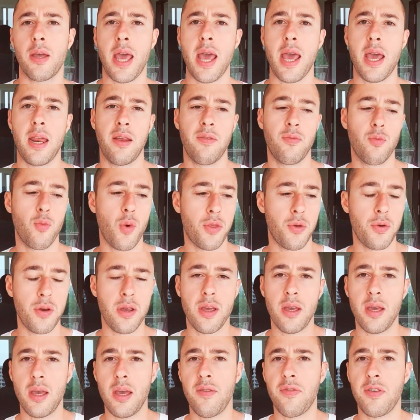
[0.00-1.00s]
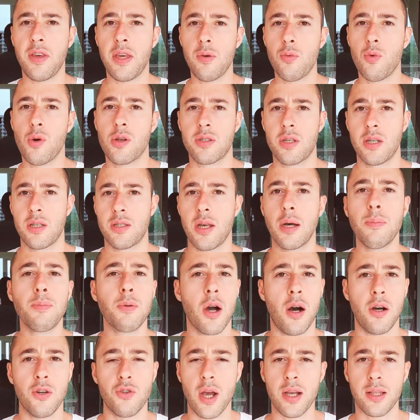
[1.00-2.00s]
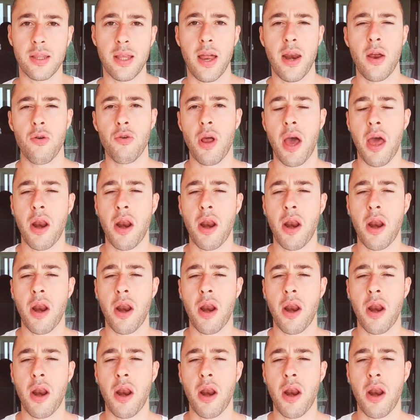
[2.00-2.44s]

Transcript: And whether he, if he wants to subcontract that out,